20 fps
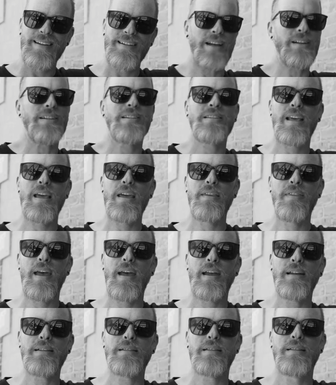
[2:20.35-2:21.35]
Now to say
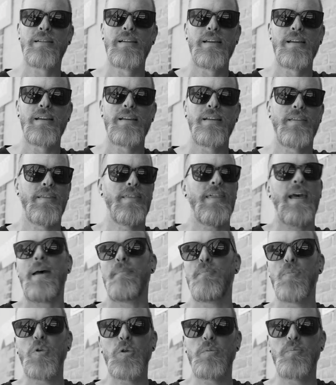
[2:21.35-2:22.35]
that
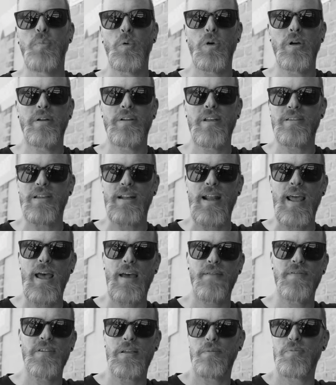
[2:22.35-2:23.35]
that mood board doesn't
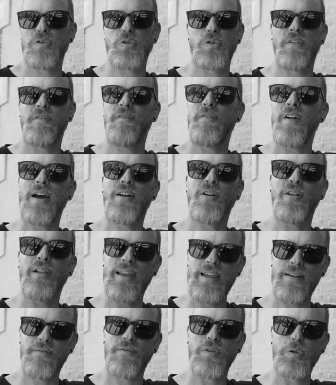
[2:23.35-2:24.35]
have some sort of final
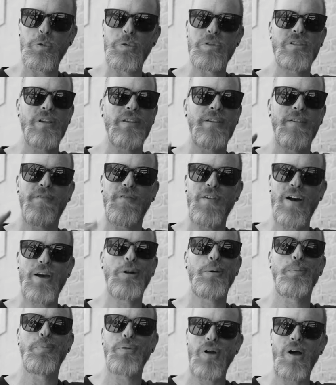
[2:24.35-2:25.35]
influence on the
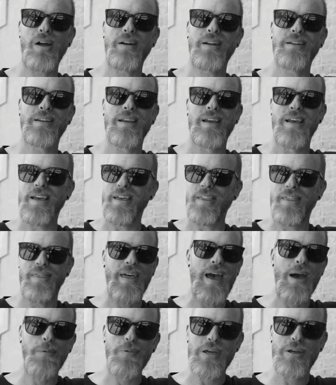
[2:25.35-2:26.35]
final product
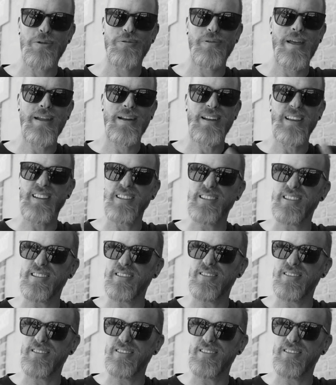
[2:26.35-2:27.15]
that we create is